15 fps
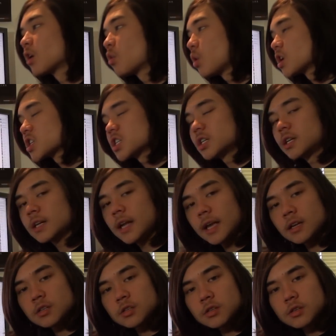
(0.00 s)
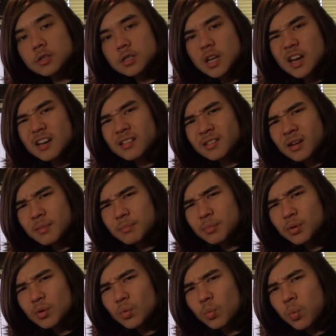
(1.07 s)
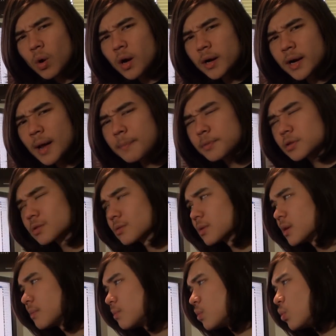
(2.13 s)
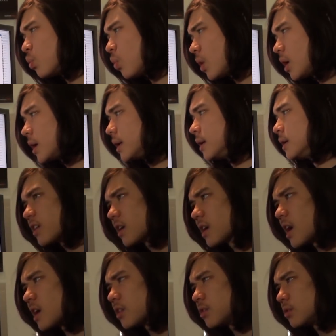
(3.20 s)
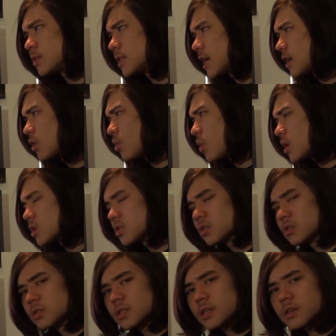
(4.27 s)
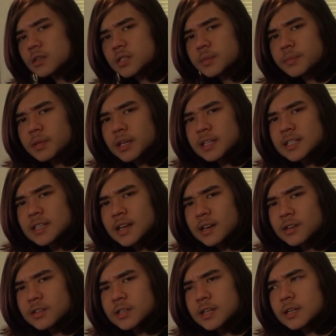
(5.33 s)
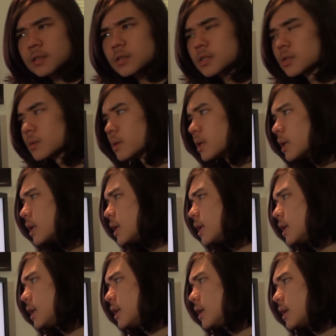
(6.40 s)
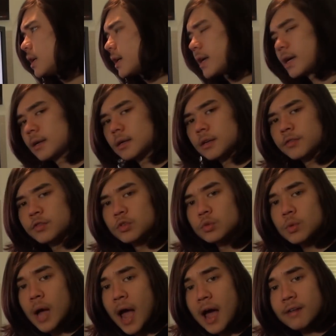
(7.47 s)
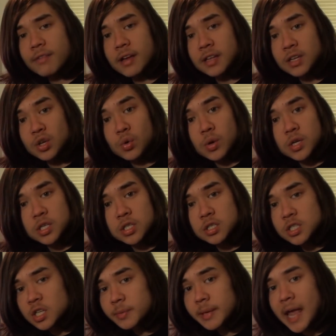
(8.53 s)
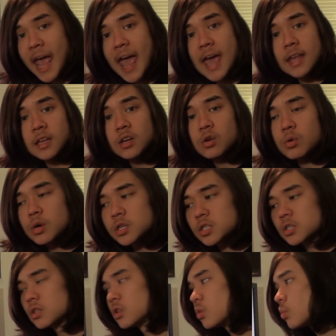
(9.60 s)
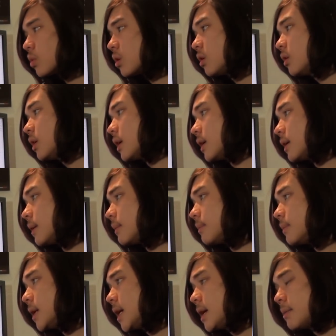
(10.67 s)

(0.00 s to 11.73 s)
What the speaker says: Question and answers number one, episode number one. I think I got through 10 questions there, something like 9 or 10. So again, if you have any questions, it could be any question in the world.